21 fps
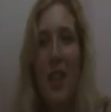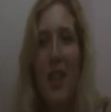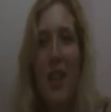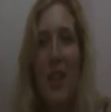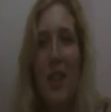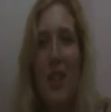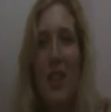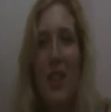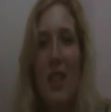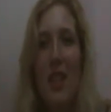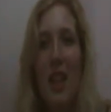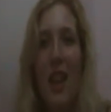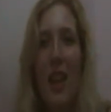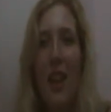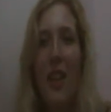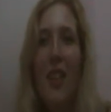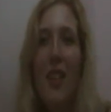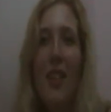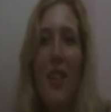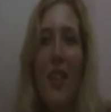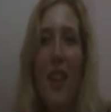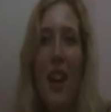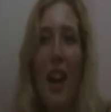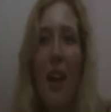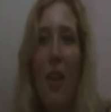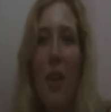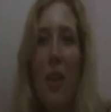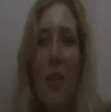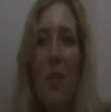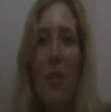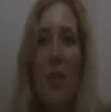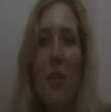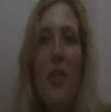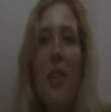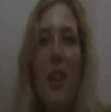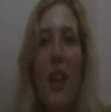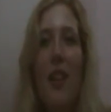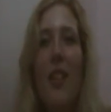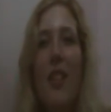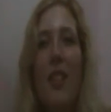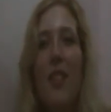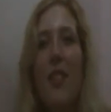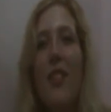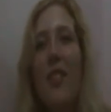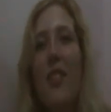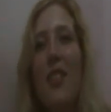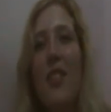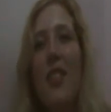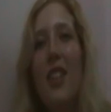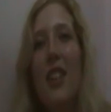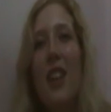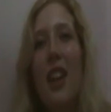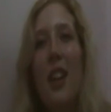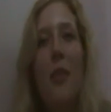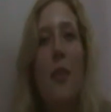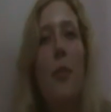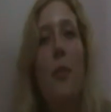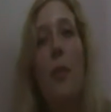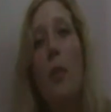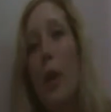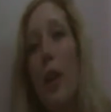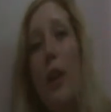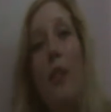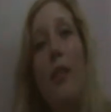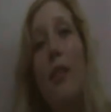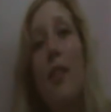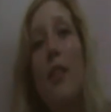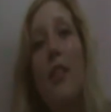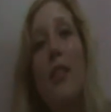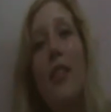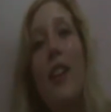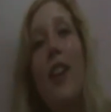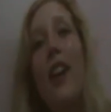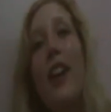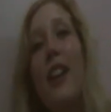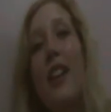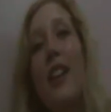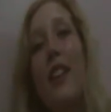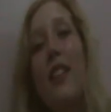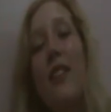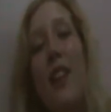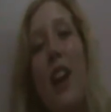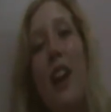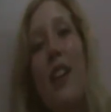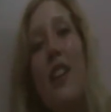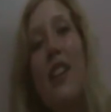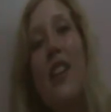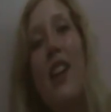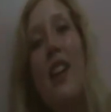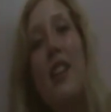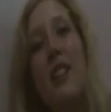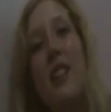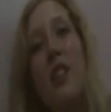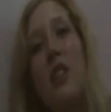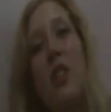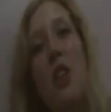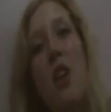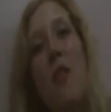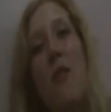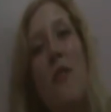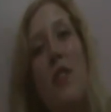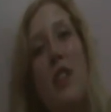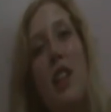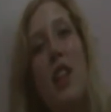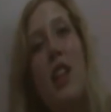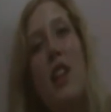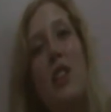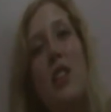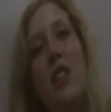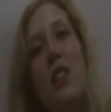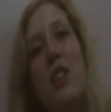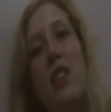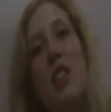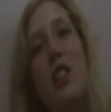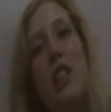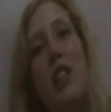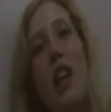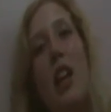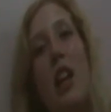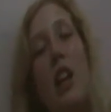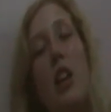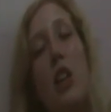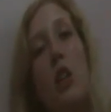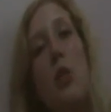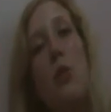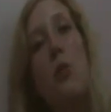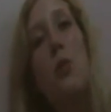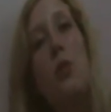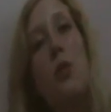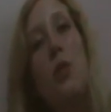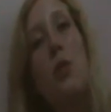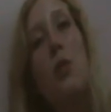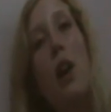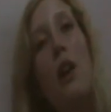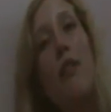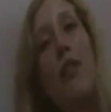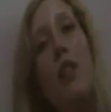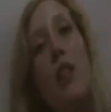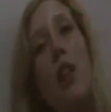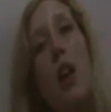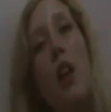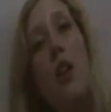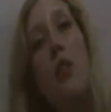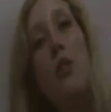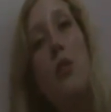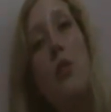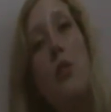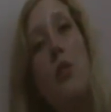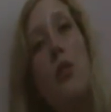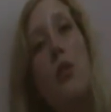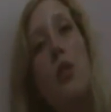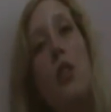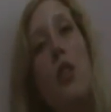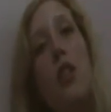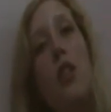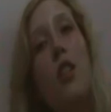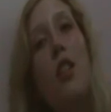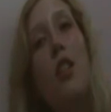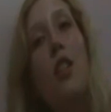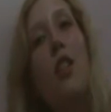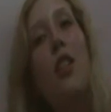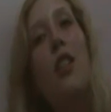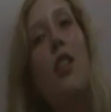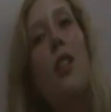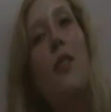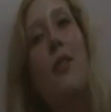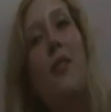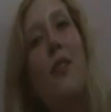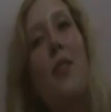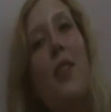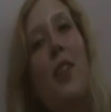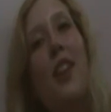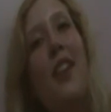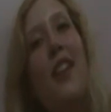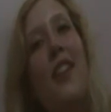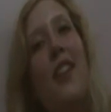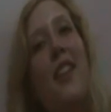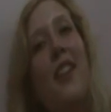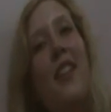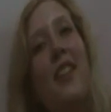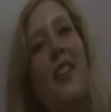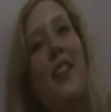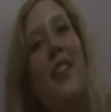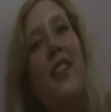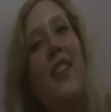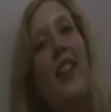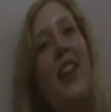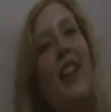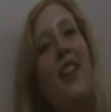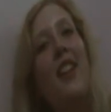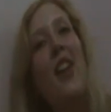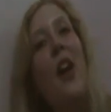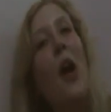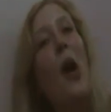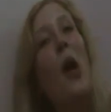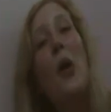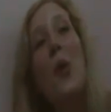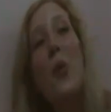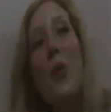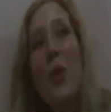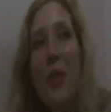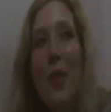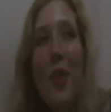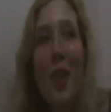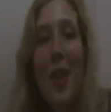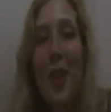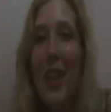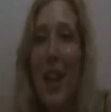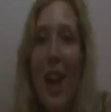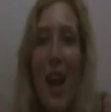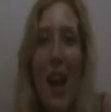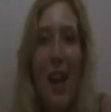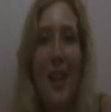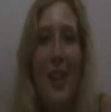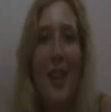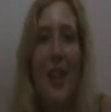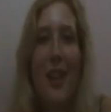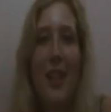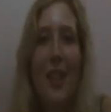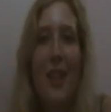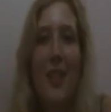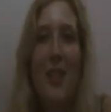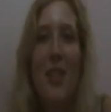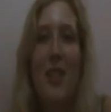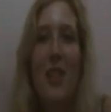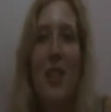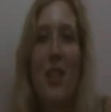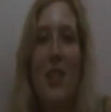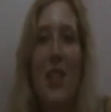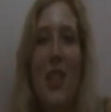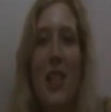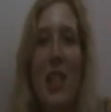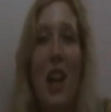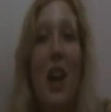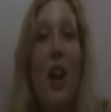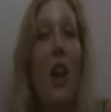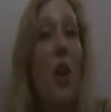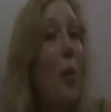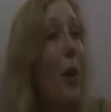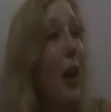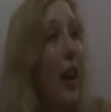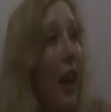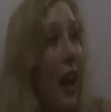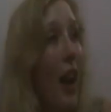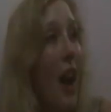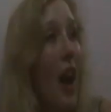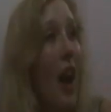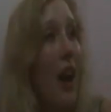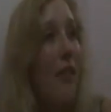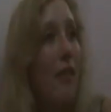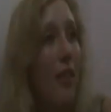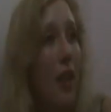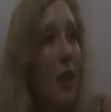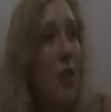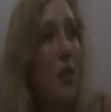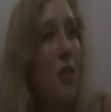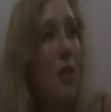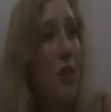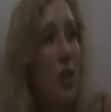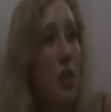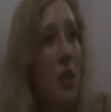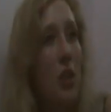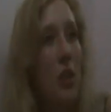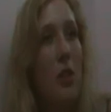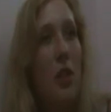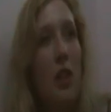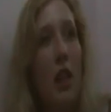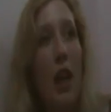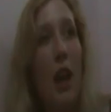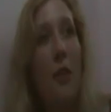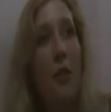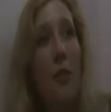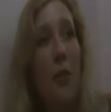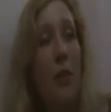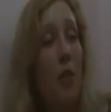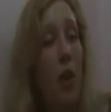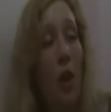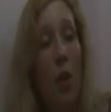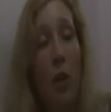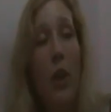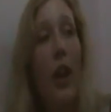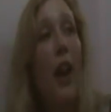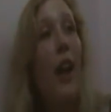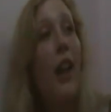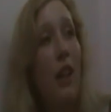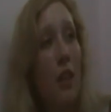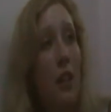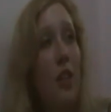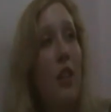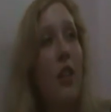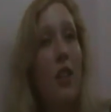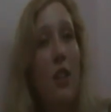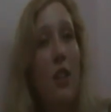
And she's like, oh, how are you? How are you? And we're, we're fine. Had a nice little conversation. And she's like, you, you having lunch? And we, we're like, no, we've already had our lunch. And she's like, oh, we're going to have lunch. And she's like, okay.